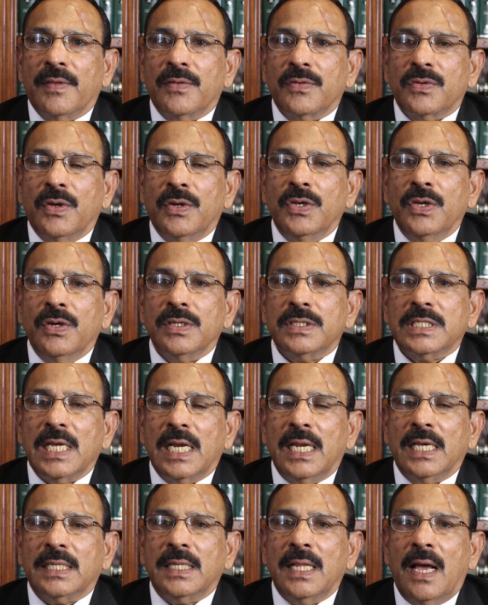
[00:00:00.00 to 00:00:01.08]
So you
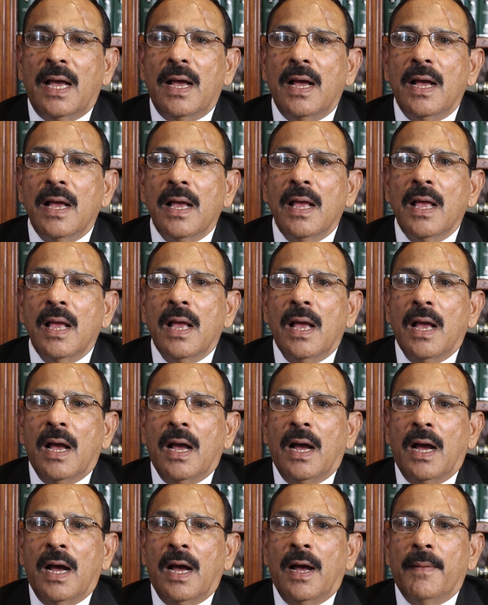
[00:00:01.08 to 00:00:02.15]
select the
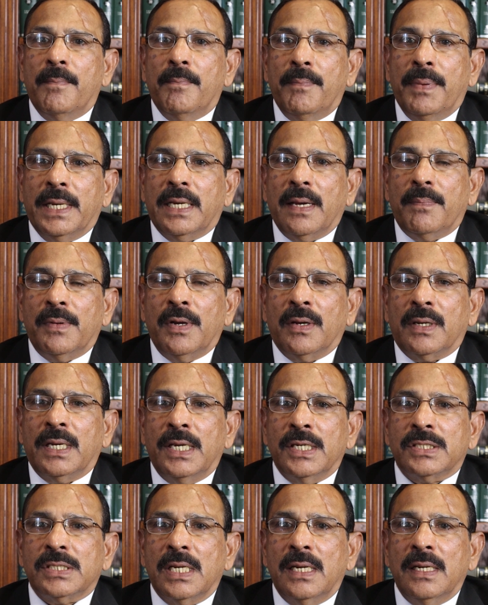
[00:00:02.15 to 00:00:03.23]
pickup
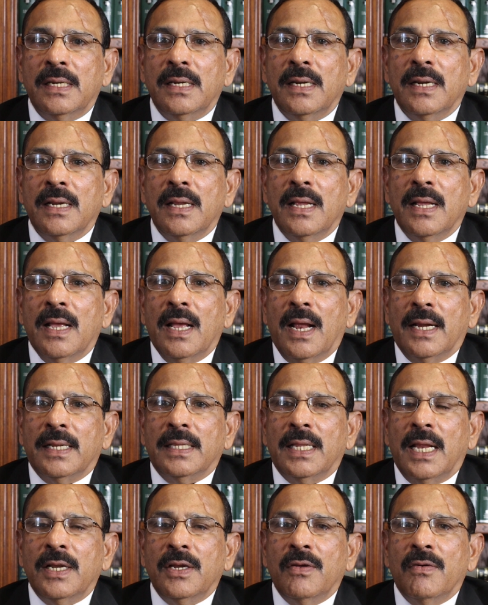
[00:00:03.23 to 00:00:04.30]
location and
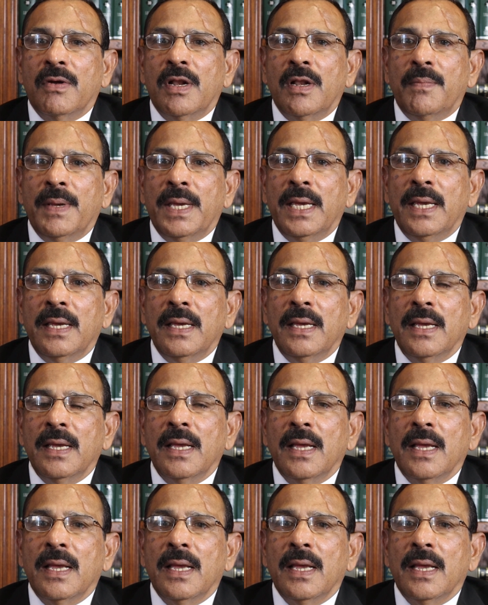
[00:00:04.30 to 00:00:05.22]
then you will be,